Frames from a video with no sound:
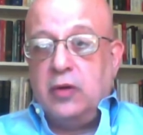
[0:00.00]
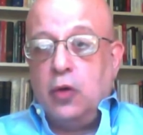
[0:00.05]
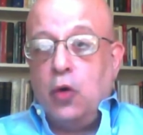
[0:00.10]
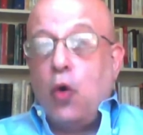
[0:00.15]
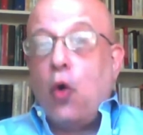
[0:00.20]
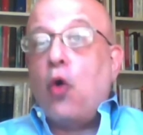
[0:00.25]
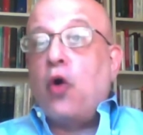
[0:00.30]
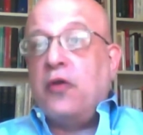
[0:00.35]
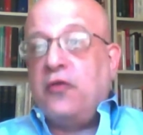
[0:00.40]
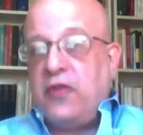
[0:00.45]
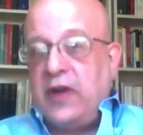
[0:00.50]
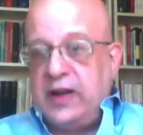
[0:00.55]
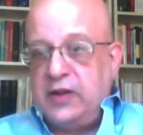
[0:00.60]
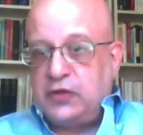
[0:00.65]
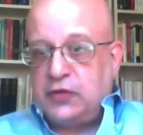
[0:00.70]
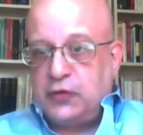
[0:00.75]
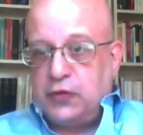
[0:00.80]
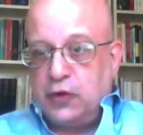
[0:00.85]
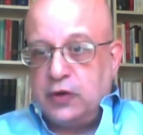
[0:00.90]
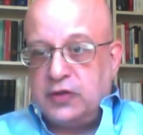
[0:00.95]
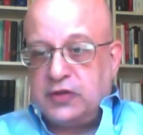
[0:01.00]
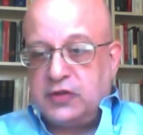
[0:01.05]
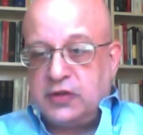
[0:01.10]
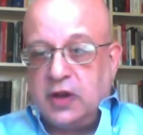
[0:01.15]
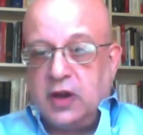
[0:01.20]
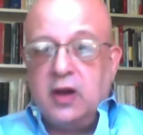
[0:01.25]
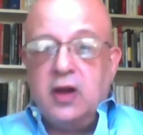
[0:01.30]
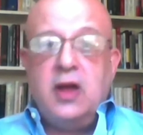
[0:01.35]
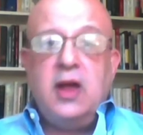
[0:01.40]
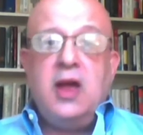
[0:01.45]
Or vice versa.
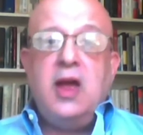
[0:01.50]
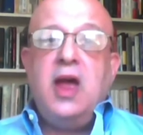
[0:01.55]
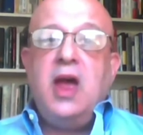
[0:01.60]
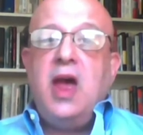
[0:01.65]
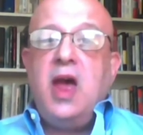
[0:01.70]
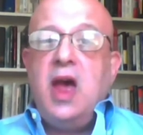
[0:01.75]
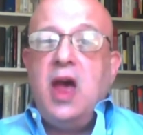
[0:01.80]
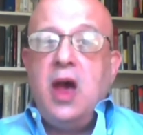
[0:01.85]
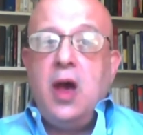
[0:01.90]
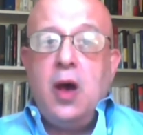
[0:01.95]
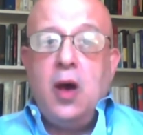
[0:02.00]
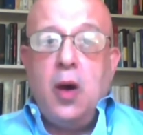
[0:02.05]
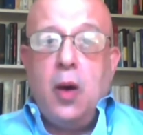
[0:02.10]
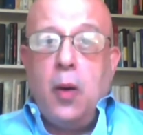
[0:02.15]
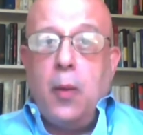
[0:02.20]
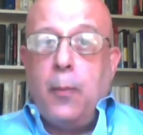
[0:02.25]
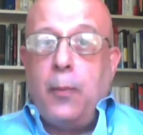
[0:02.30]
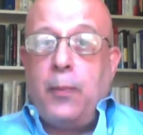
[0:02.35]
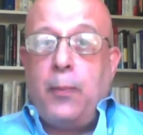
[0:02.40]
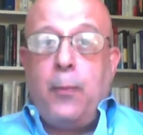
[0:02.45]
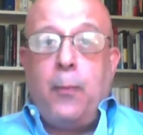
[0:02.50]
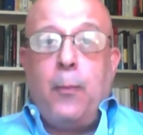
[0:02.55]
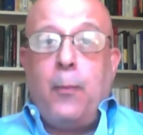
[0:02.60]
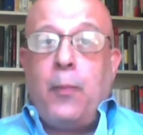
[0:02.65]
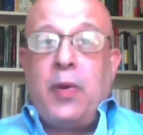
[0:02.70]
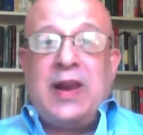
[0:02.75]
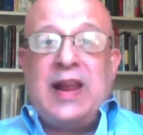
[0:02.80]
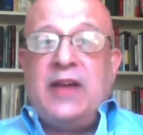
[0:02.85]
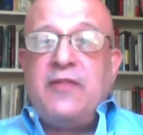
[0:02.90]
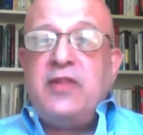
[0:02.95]
But
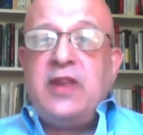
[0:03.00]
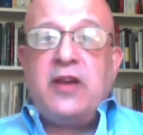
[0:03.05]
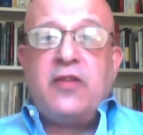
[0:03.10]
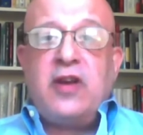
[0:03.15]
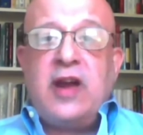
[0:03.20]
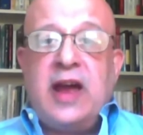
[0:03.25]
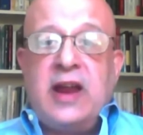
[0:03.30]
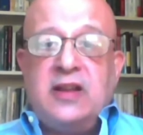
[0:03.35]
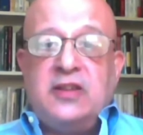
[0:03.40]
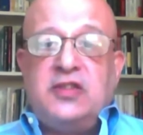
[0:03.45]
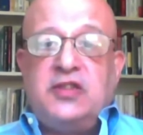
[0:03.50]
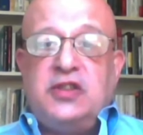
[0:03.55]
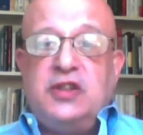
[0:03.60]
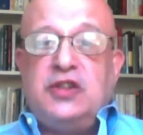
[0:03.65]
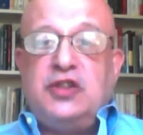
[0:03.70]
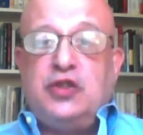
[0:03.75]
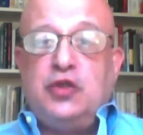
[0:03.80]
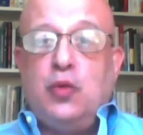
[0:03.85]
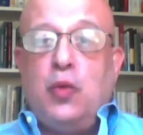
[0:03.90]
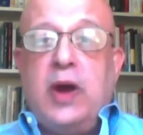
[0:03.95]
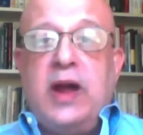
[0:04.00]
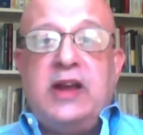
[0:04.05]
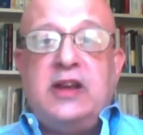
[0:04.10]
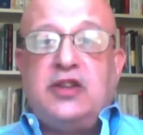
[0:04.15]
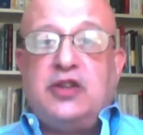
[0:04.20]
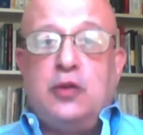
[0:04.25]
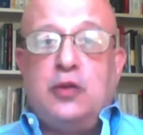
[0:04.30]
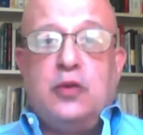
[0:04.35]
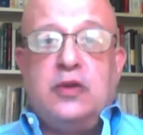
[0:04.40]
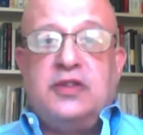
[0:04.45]
I've never had a
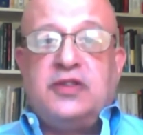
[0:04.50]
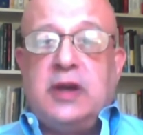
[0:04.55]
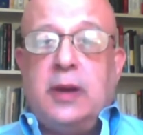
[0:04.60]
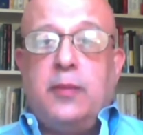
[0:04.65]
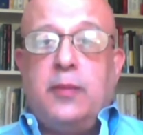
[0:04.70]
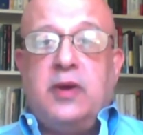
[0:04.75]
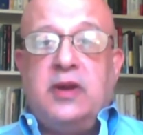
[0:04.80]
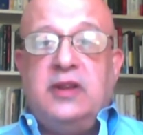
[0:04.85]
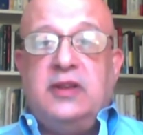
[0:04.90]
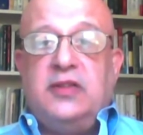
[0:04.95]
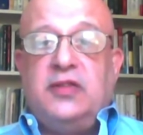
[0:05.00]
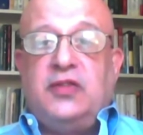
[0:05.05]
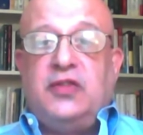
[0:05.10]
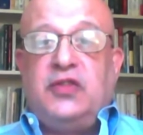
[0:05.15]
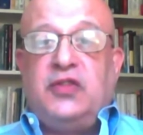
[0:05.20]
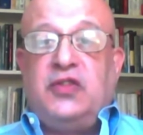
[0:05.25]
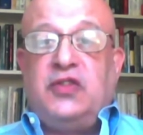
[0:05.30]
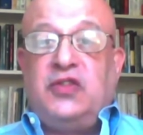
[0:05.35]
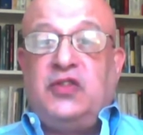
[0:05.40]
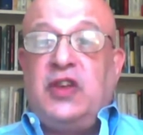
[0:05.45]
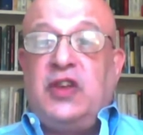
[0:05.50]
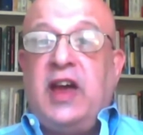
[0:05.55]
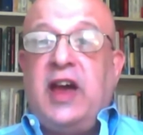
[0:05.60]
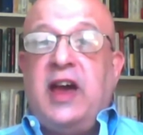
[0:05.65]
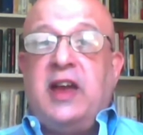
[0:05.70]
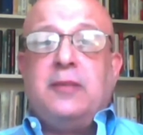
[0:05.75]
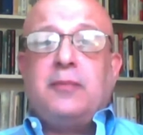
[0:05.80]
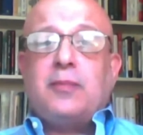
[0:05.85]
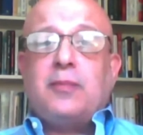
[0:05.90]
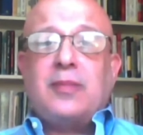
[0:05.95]
situation where somebody has
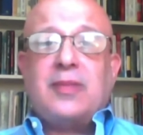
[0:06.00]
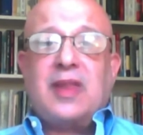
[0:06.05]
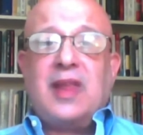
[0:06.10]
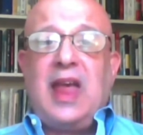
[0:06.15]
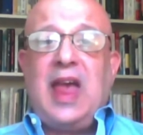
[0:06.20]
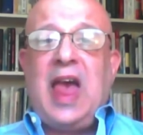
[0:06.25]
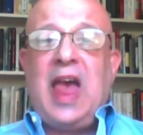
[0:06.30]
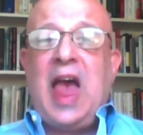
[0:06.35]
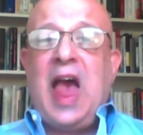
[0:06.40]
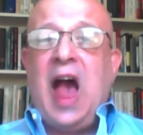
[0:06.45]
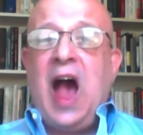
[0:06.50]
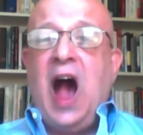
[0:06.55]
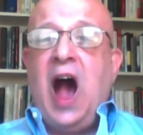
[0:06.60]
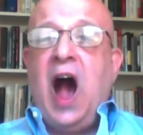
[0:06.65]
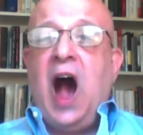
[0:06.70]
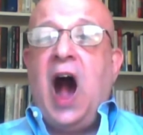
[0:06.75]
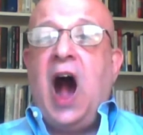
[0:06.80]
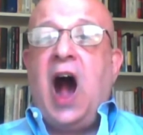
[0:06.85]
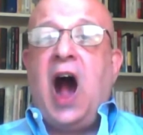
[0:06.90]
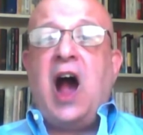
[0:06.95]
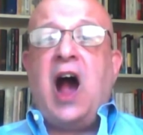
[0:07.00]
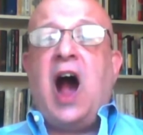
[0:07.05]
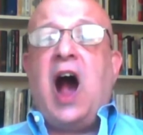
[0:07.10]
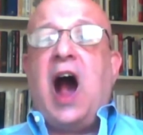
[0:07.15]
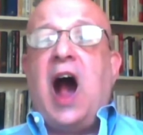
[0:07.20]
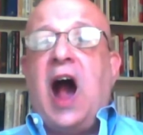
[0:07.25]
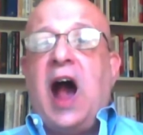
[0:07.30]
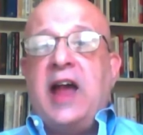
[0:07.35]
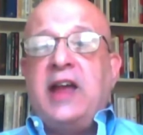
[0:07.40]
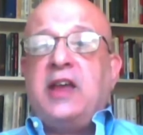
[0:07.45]
said,
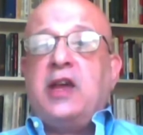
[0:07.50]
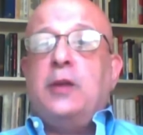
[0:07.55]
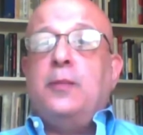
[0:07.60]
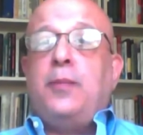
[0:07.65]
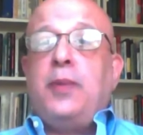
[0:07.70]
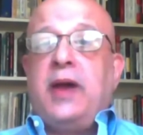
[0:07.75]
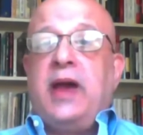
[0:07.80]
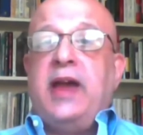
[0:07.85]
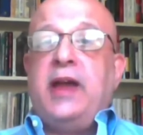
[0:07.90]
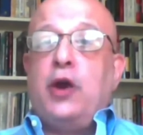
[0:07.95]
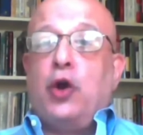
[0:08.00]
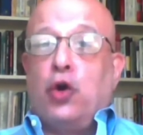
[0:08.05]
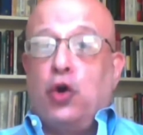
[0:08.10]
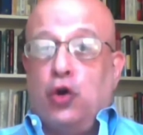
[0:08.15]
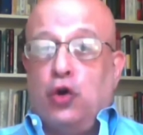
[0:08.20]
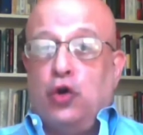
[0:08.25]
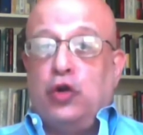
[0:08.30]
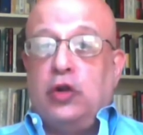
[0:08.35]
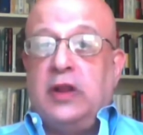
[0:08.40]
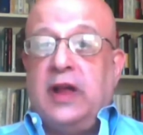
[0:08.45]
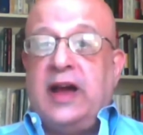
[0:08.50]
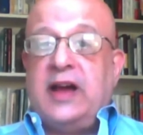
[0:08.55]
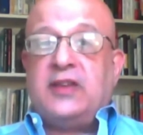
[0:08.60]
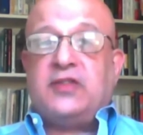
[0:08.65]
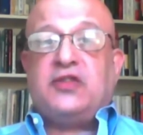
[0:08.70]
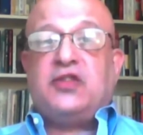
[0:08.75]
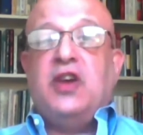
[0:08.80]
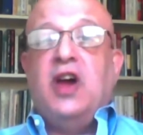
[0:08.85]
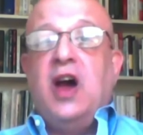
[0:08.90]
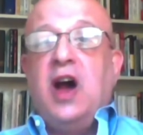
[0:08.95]
I can pay her less,
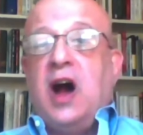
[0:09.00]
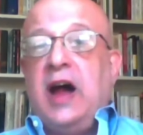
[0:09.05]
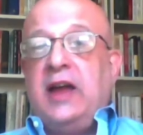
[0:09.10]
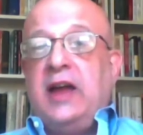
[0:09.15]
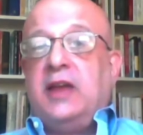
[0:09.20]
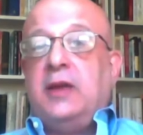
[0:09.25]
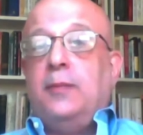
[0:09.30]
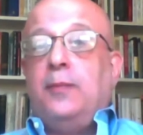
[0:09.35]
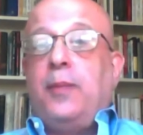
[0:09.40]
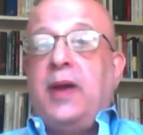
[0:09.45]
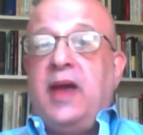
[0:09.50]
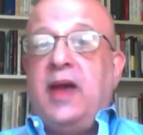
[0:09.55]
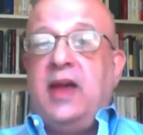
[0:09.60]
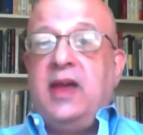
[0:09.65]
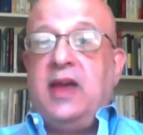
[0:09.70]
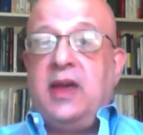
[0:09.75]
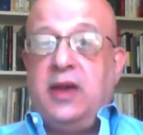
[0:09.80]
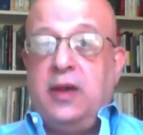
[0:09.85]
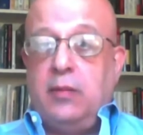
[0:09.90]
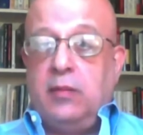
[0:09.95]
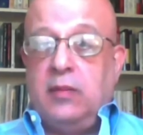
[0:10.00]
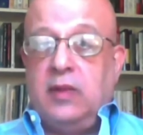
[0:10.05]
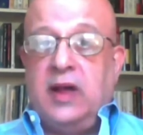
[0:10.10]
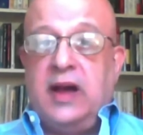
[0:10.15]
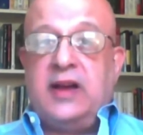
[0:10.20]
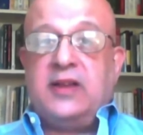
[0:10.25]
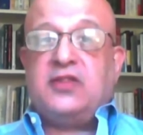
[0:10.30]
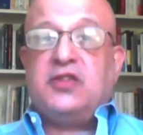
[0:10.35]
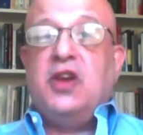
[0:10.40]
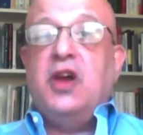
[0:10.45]
I can pay him
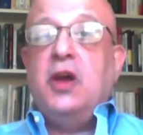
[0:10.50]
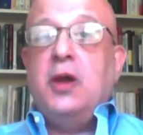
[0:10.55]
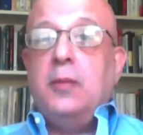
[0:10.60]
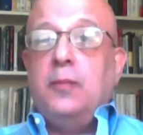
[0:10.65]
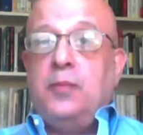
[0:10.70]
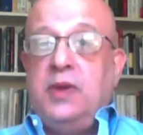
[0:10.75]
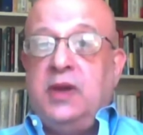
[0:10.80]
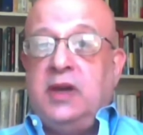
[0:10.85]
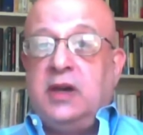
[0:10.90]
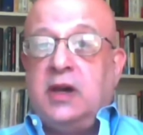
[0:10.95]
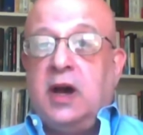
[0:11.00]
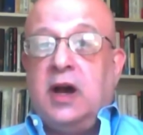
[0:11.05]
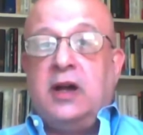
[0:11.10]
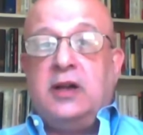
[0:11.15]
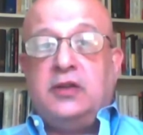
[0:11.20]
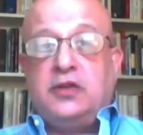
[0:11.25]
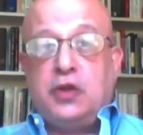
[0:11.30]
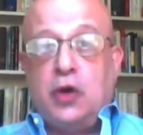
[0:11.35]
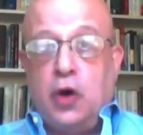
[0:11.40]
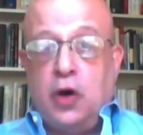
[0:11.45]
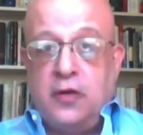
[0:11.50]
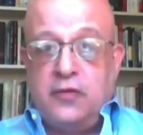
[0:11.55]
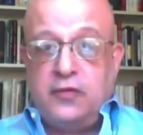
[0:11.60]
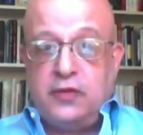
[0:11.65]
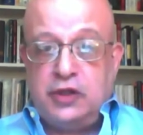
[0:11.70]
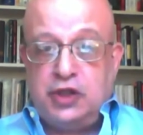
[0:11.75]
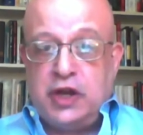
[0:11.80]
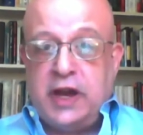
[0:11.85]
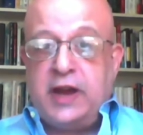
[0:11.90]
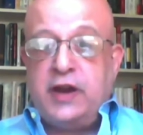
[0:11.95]
less because of
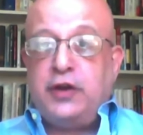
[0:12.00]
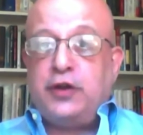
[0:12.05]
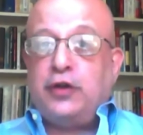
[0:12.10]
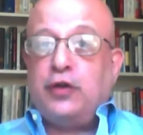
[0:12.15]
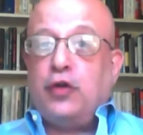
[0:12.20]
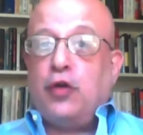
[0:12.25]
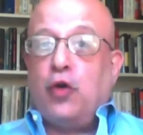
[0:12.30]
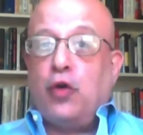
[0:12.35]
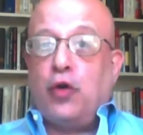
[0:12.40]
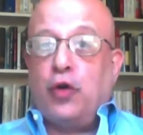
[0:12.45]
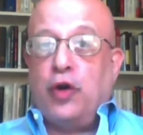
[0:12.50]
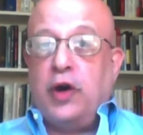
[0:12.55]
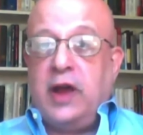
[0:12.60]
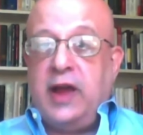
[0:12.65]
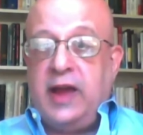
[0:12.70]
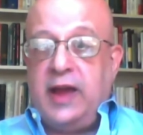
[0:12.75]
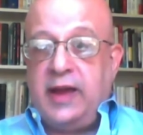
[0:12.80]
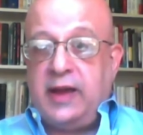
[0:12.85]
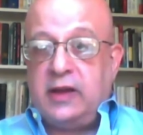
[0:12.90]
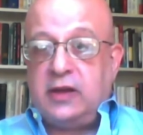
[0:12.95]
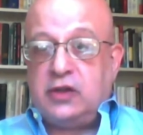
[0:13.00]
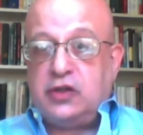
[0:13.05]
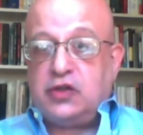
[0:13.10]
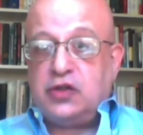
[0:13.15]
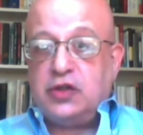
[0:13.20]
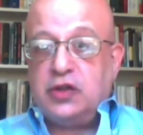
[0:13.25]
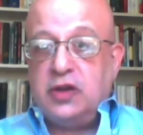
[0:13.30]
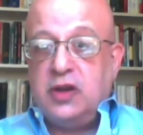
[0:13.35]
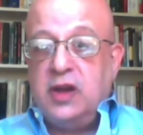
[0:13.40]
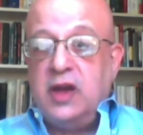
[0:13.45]
gender or age.
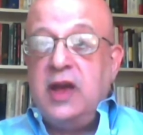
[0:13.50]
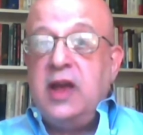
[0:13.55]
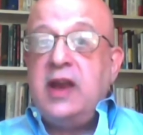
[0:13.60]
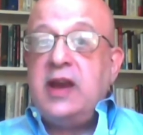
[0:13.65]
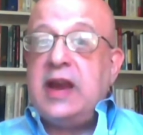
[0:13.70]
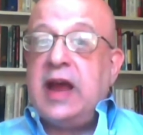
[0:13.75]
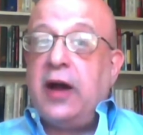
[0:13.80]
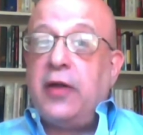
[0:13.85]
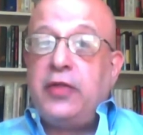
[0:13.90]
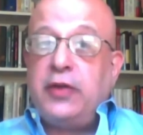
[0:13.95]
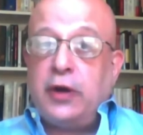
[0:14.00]
Now, there